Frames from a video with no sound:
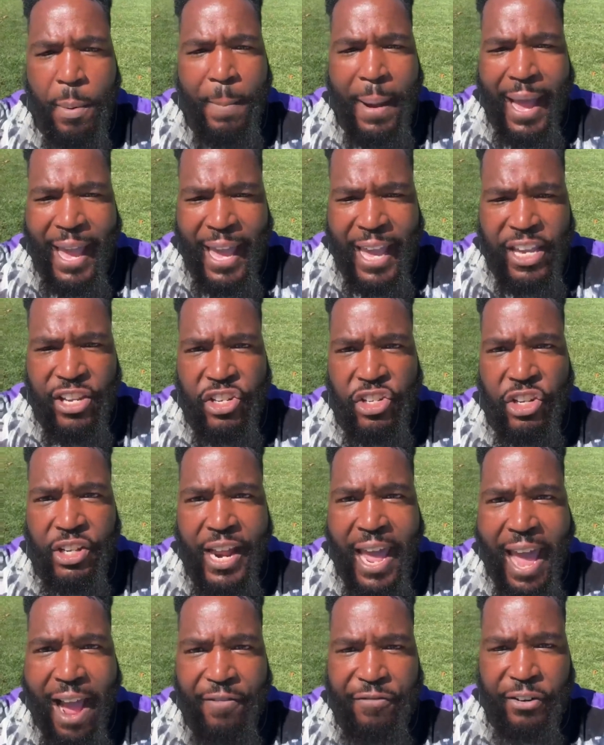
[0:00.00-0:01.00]
Where my
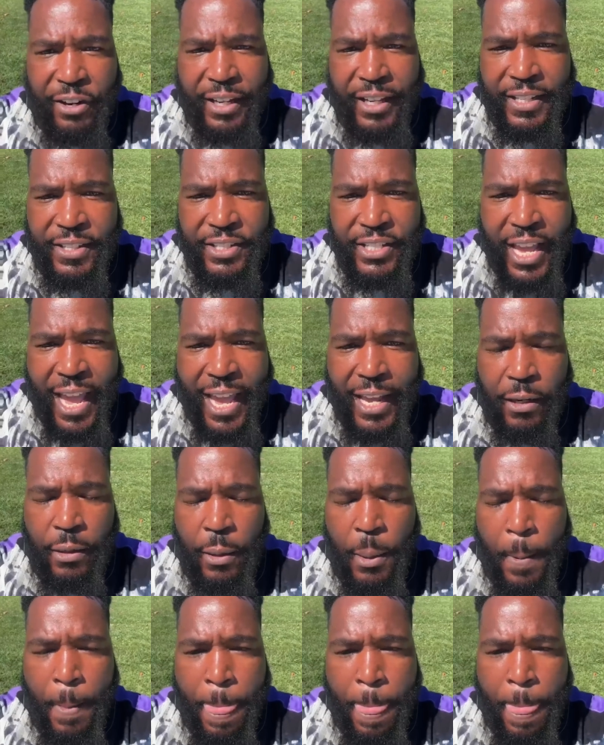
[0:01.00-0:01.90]
Haitian Africans at?